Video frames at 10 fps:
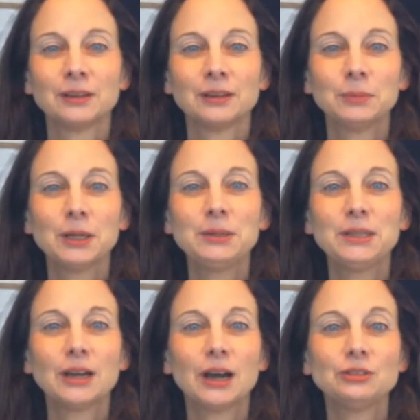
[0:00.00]

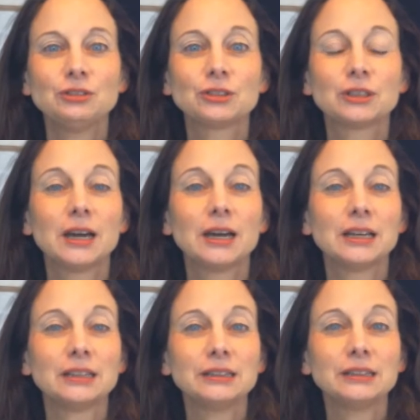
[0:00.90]
maybe I just cut
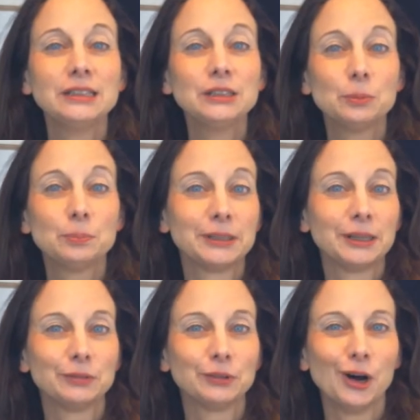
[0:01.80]
a little bit
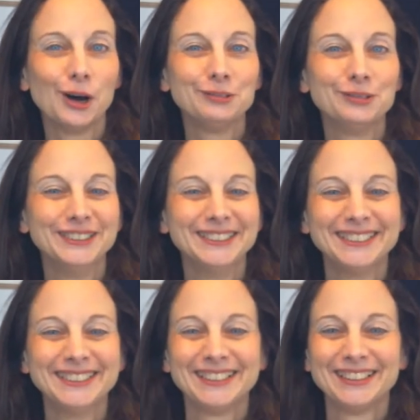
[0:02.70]
of it off.
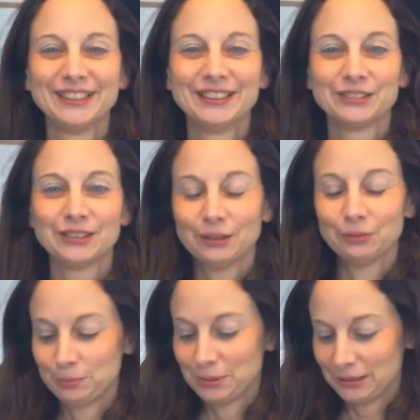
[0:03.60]
So that
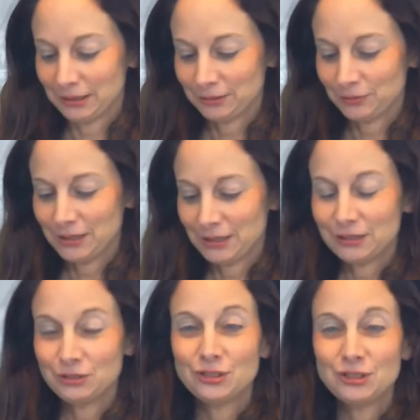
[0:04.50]
would be like if I
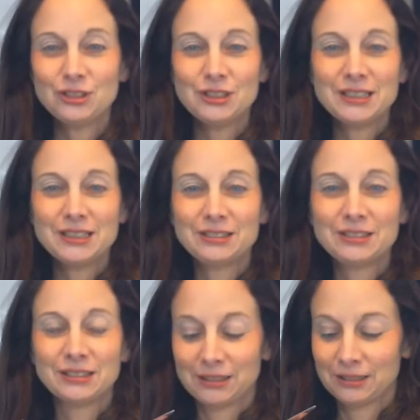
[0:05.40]
cut
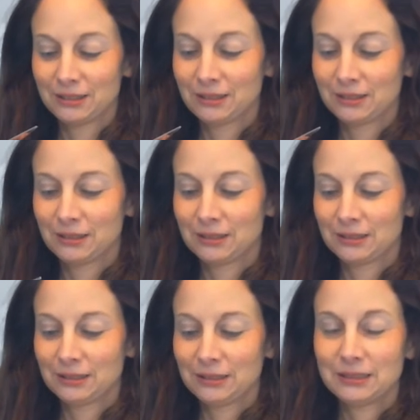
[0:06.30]
just
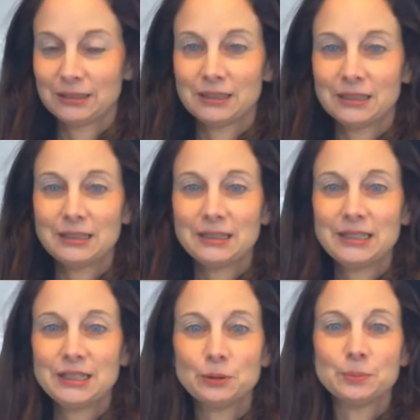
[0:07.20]
a
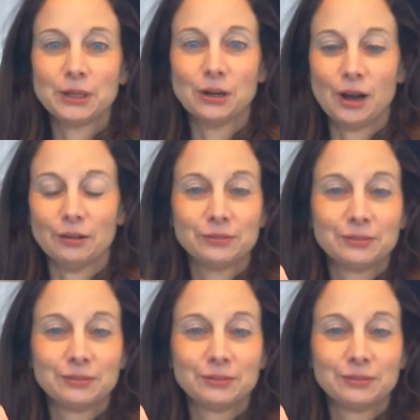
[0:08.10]
little bit off.